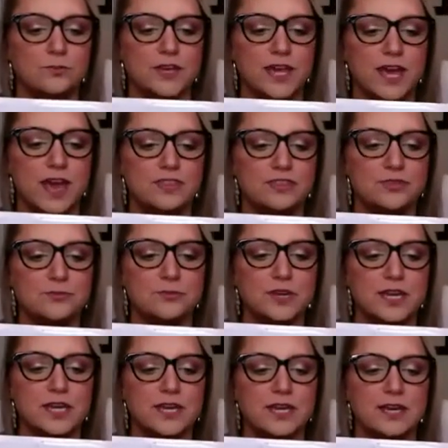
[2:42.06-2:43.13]
we had
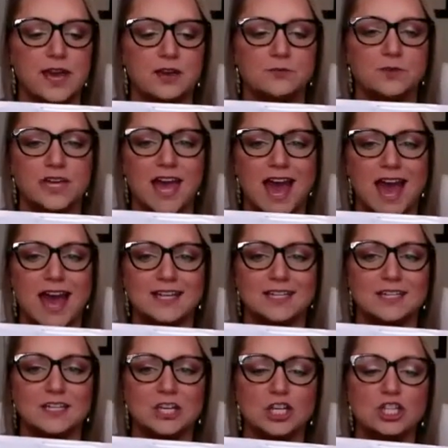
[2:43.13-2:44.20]
3 and we
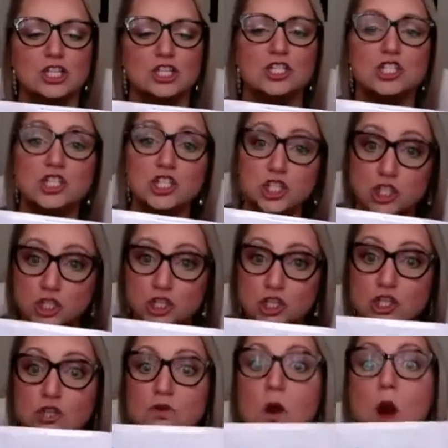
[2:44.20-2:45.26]
added
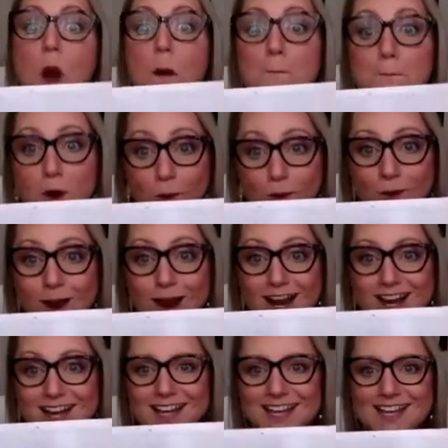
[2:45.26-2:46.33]
2 more.
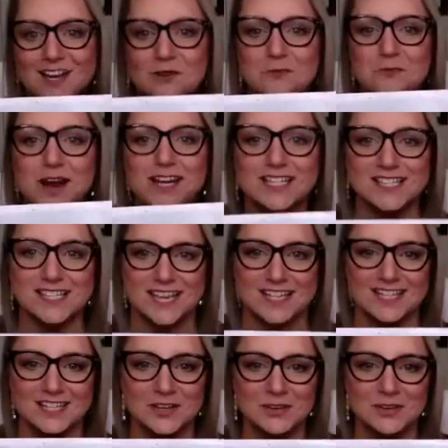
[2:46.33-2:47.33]
What is it?